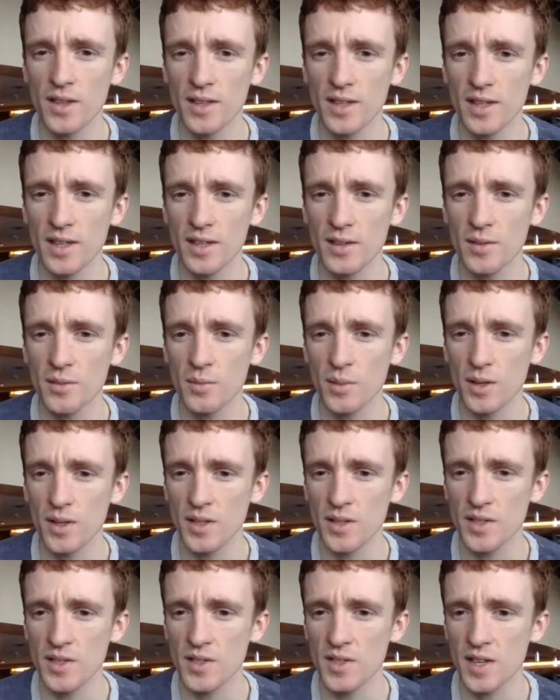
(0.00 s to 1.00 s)
thing, because
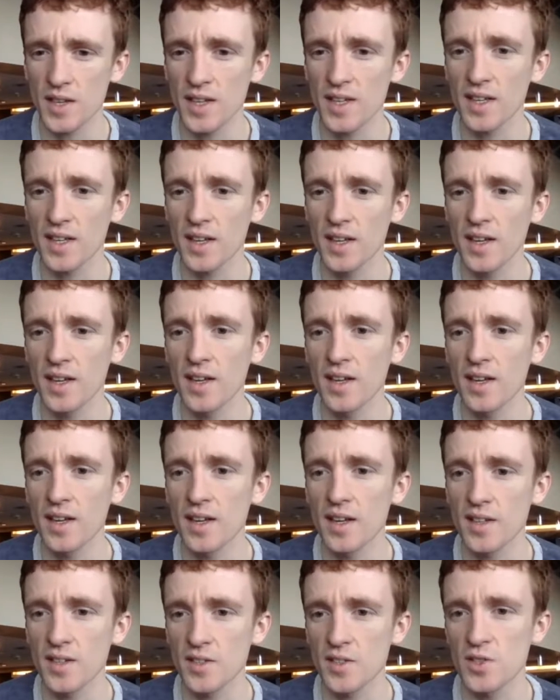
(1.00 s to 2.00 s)
it's like
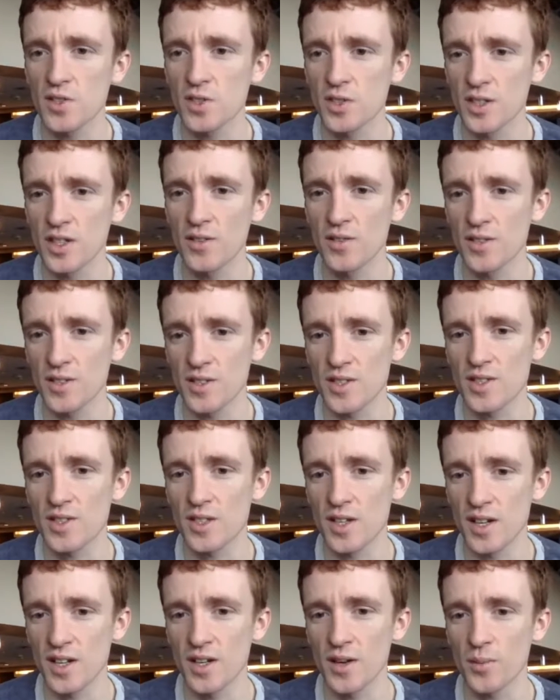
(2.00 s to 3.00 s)
it should give us
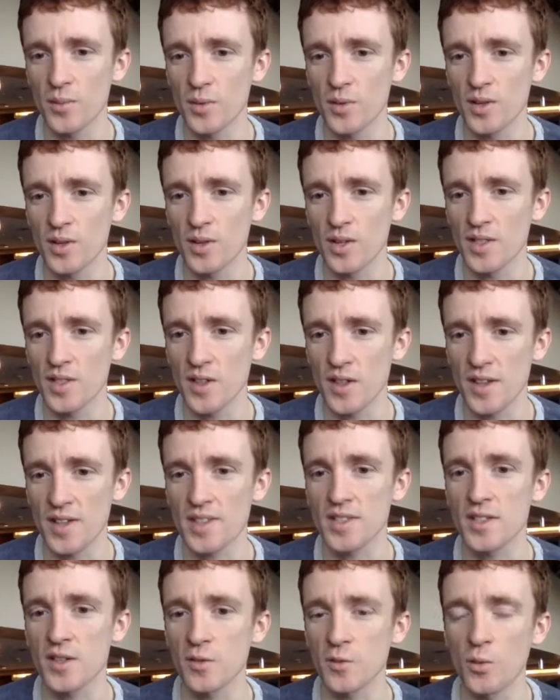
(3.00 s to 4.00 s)
a number that's
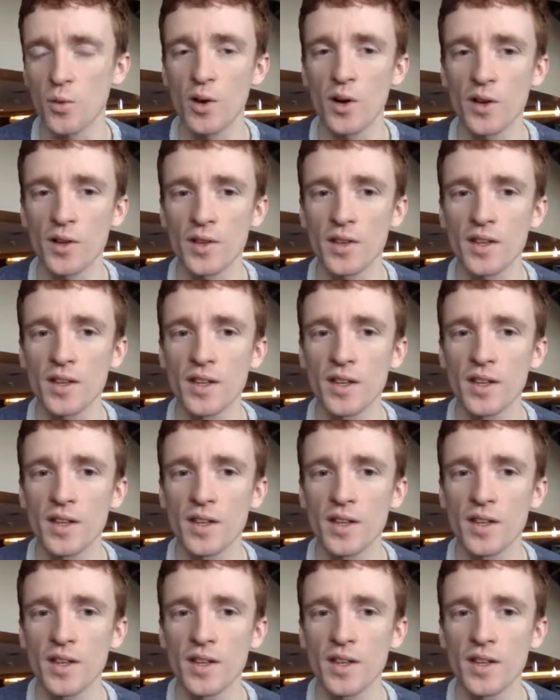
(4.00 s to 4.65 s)
less than 1.